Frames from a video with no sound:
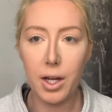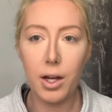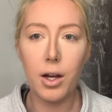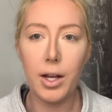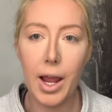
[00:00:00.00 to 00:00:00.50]

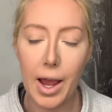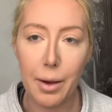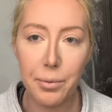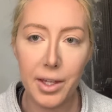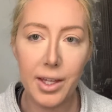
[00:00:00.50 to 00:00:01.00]

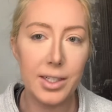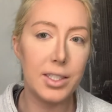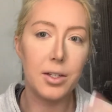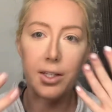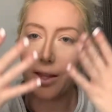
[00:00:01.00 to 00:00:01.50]
unhappy. It's
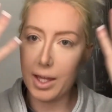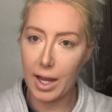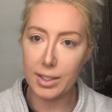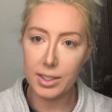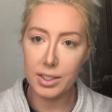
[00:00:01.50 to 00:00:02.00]
still like the
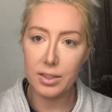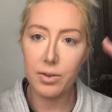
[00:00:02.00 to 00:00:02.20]
essence of